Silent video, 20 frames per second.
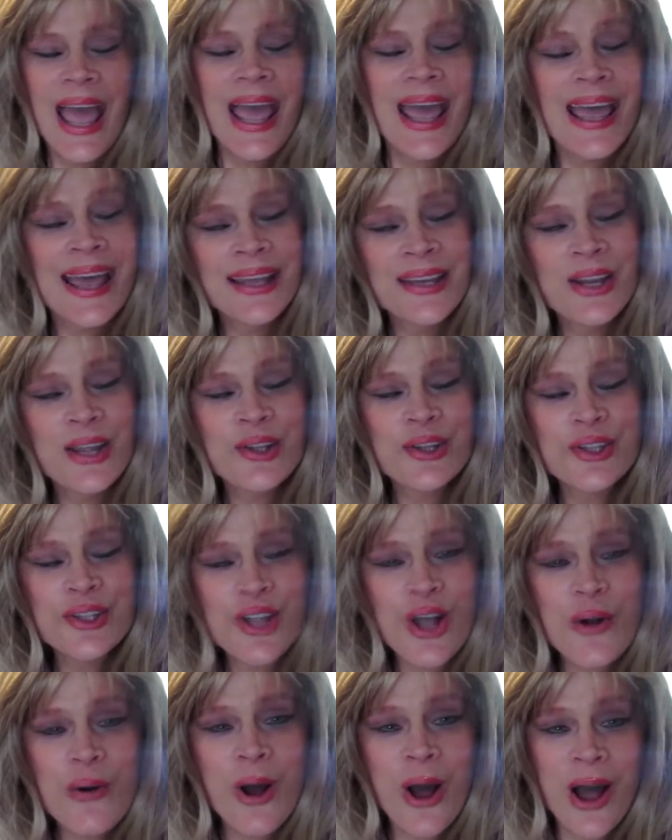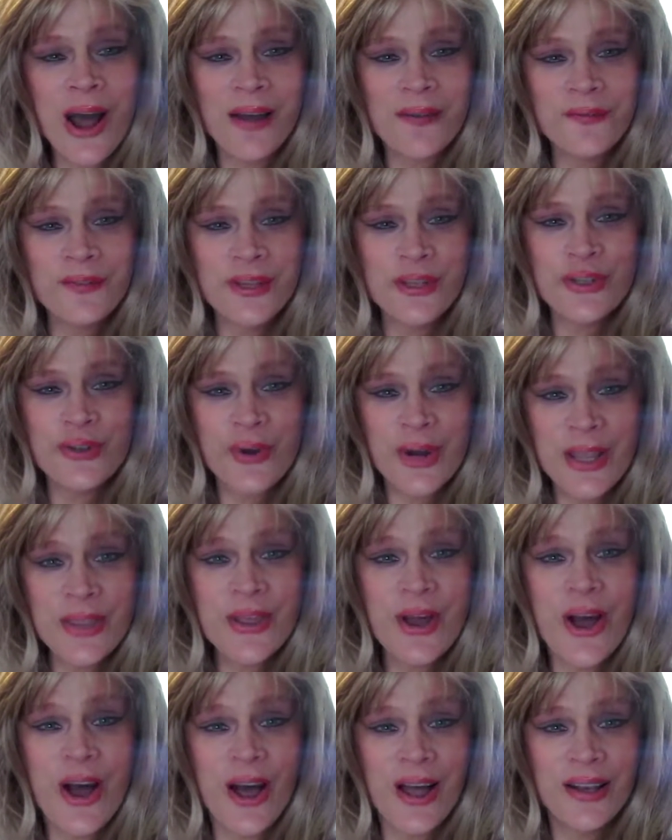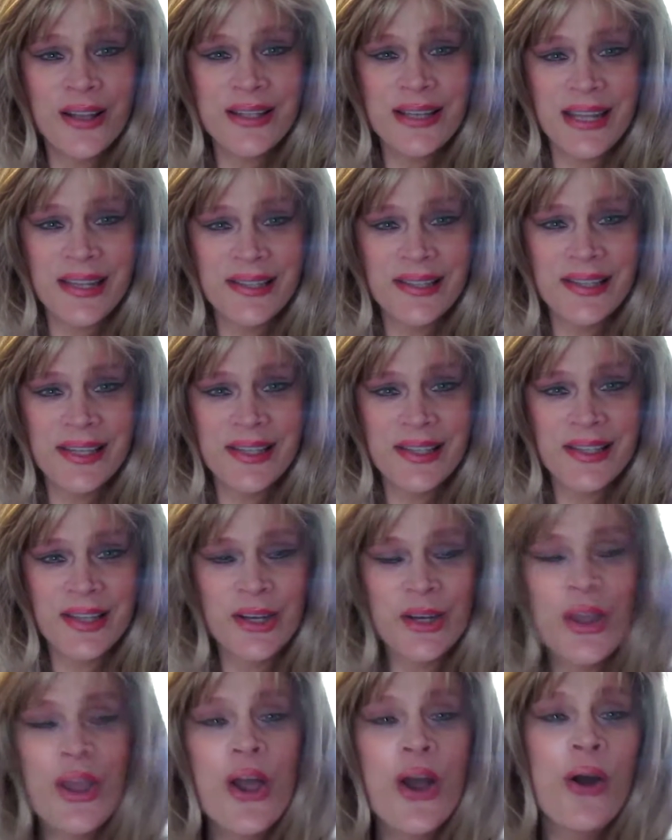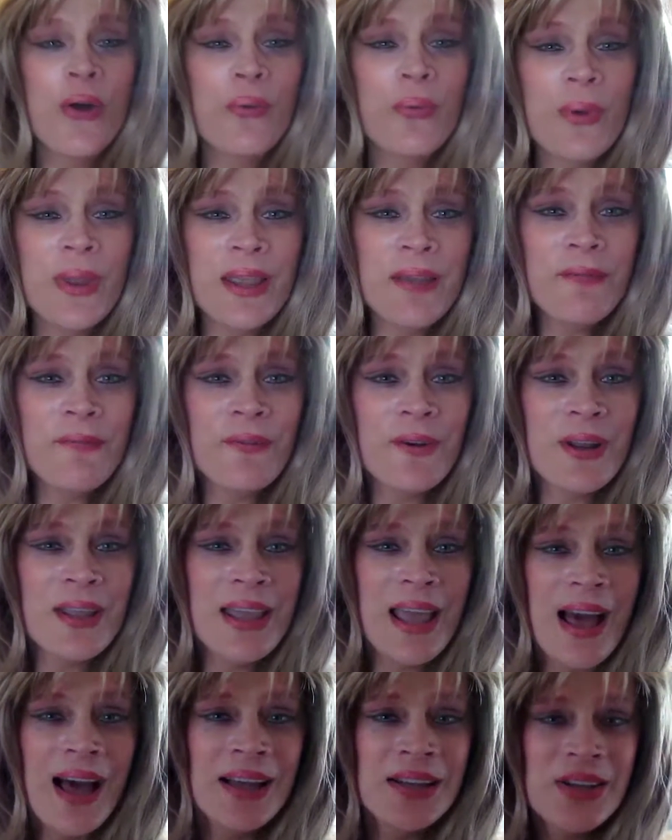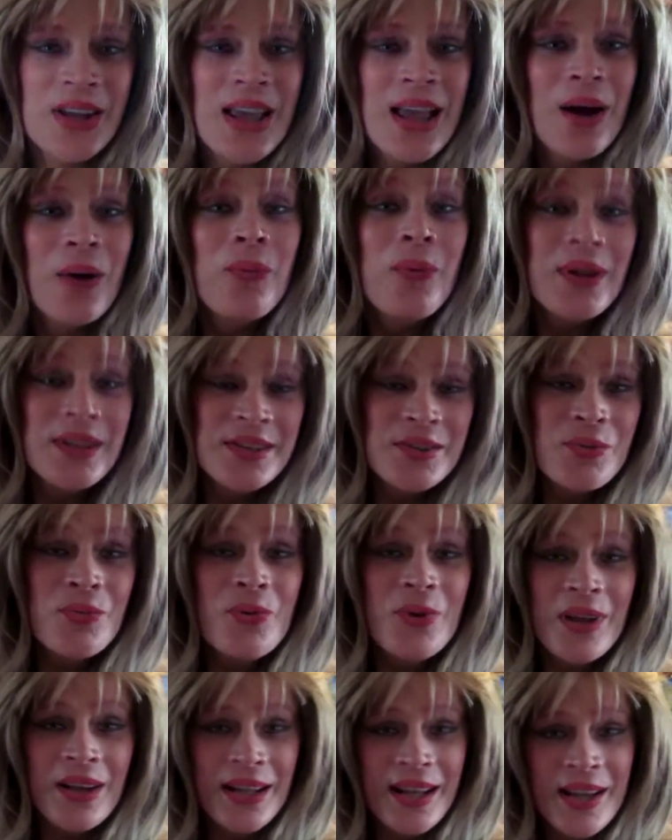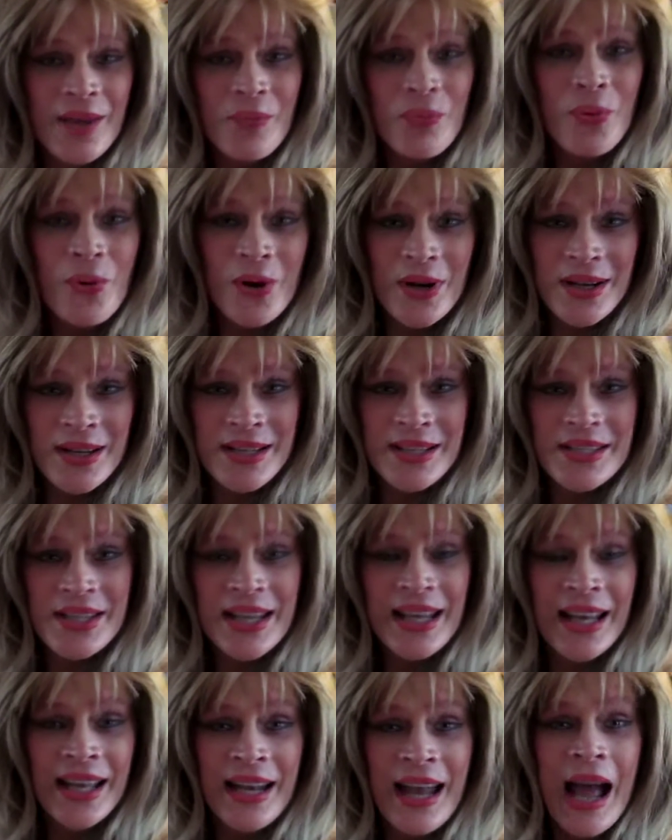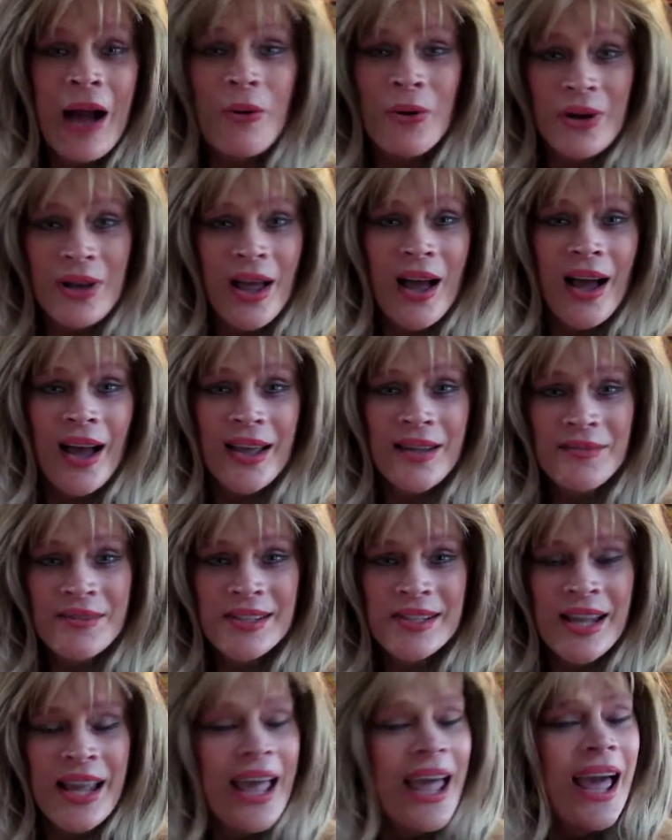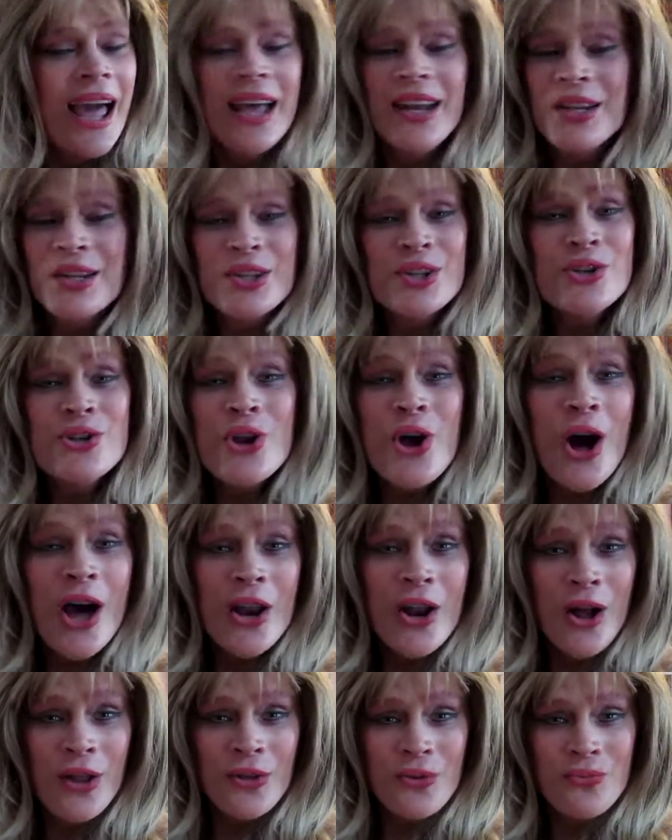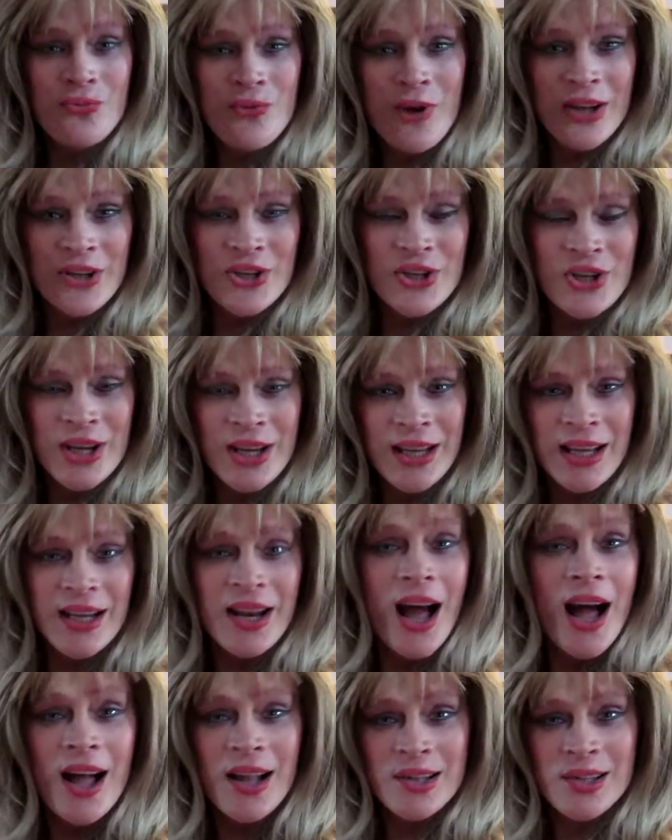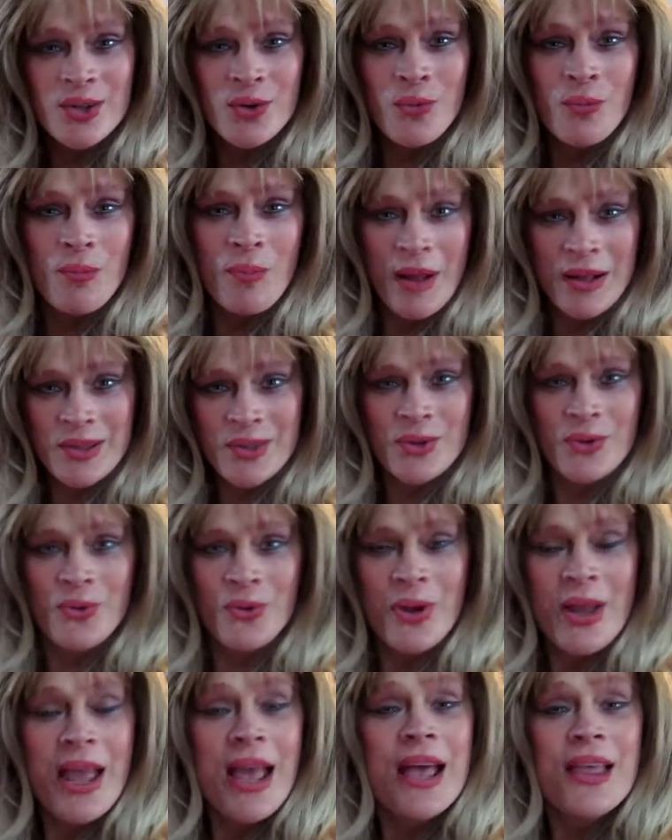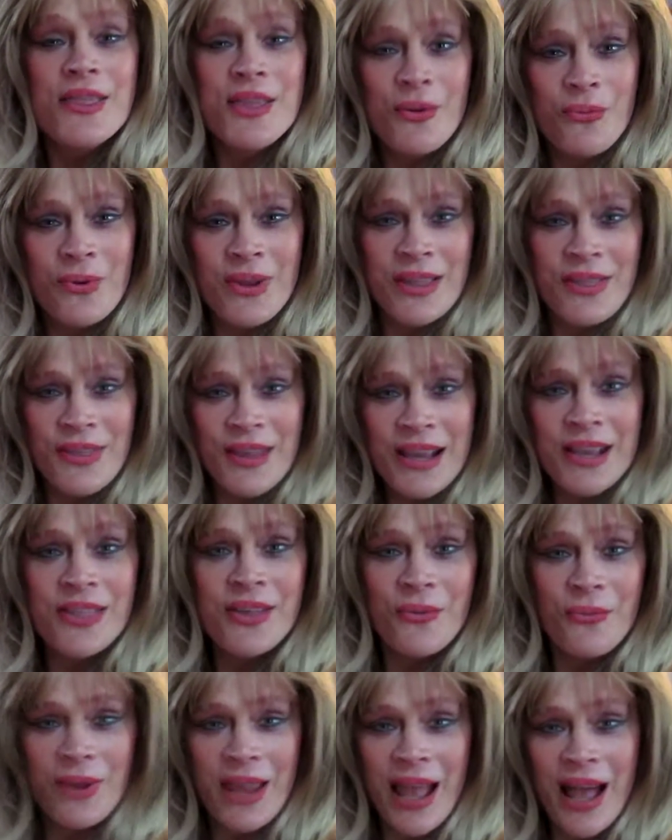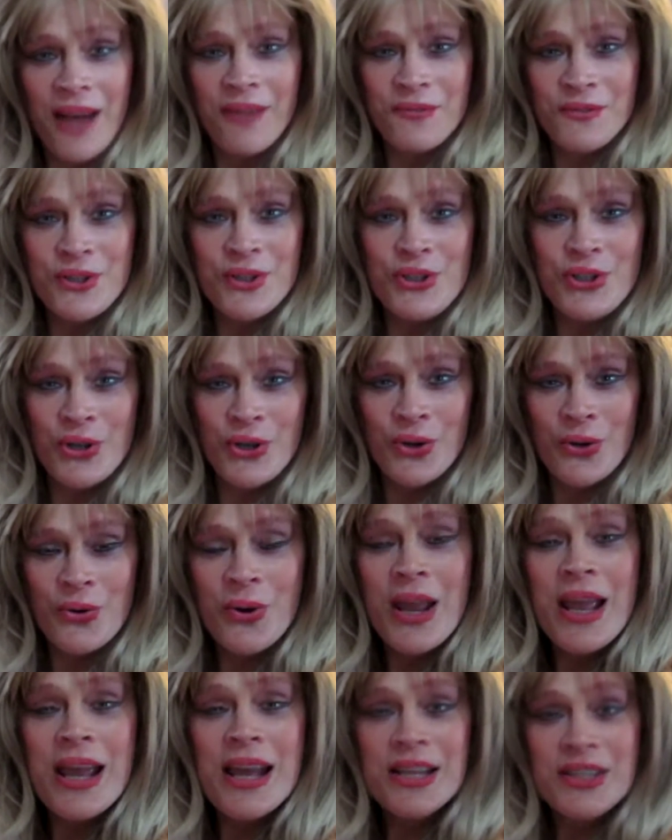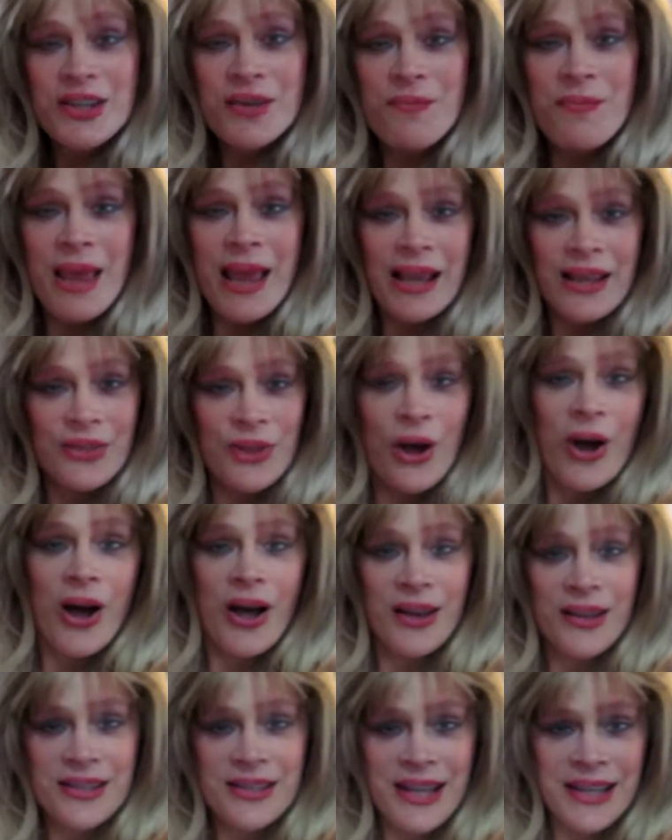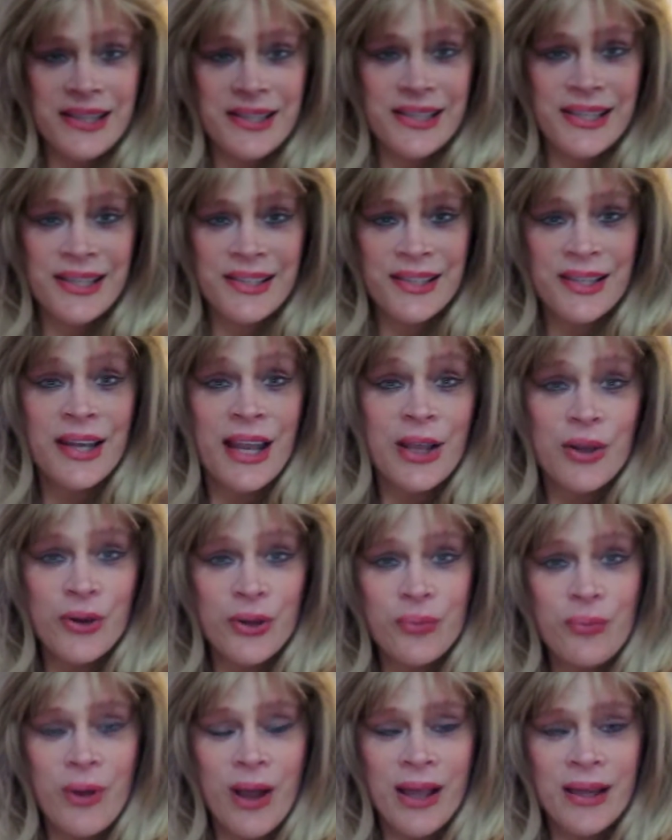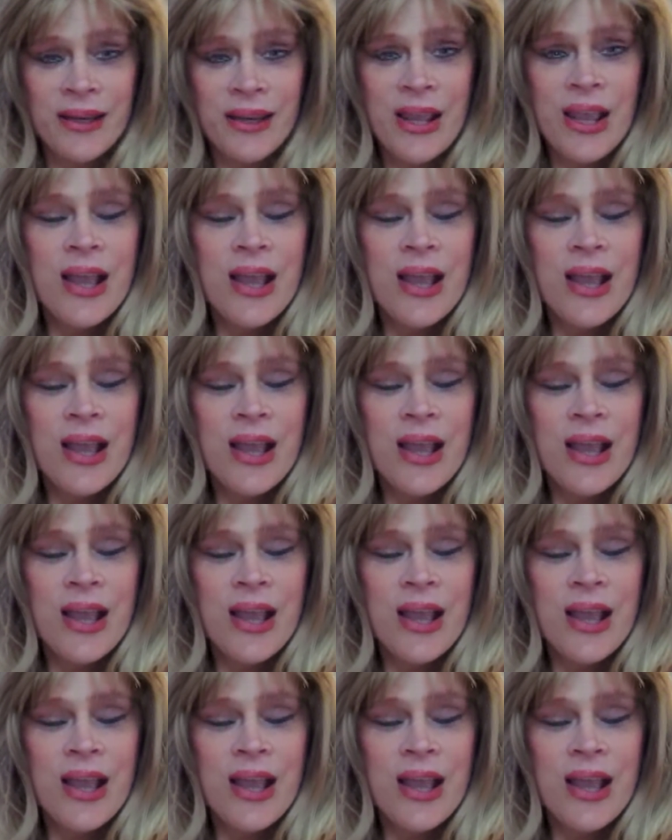and so often during the holiday season we forget what's really important in our lives and it's not all the rushing and hustle bustle that we think that we have to do to make the holiday season a good one.